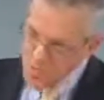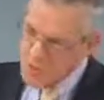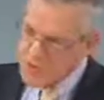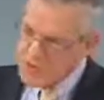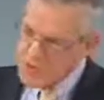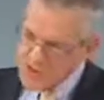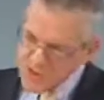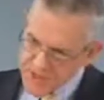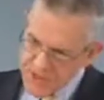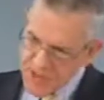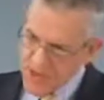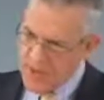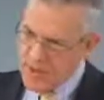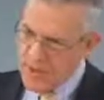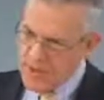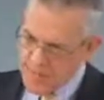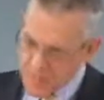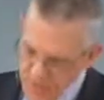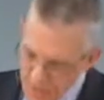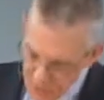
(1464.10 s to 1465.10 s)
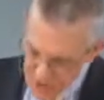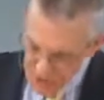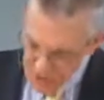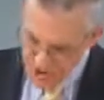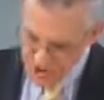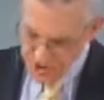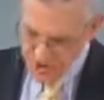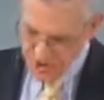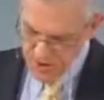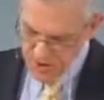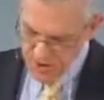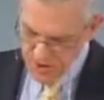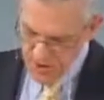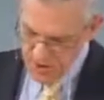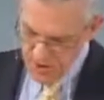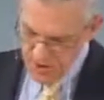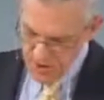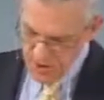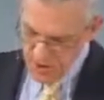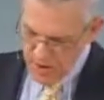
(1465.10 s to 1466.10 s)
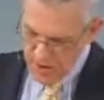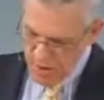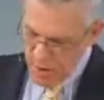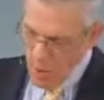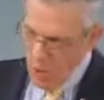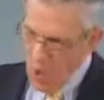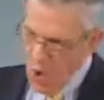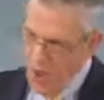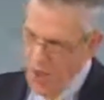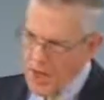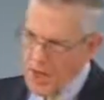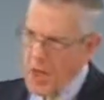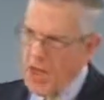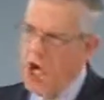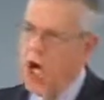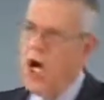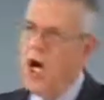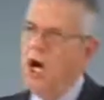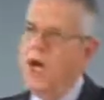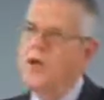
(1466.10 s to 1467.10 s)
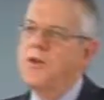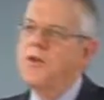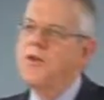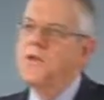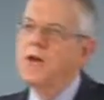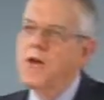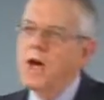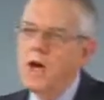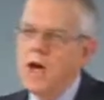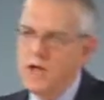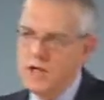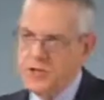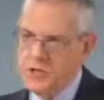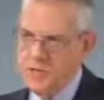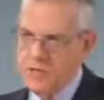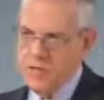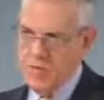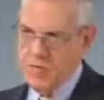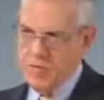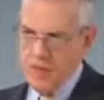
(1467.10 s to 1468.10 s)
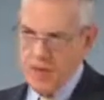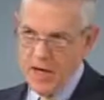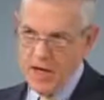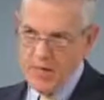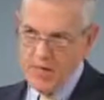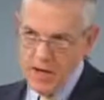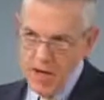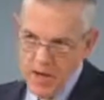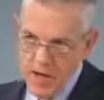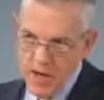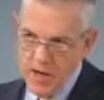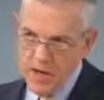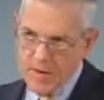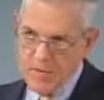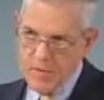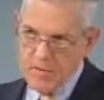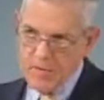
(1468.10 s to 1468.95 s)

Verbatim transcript: state of nature, one untouched by man,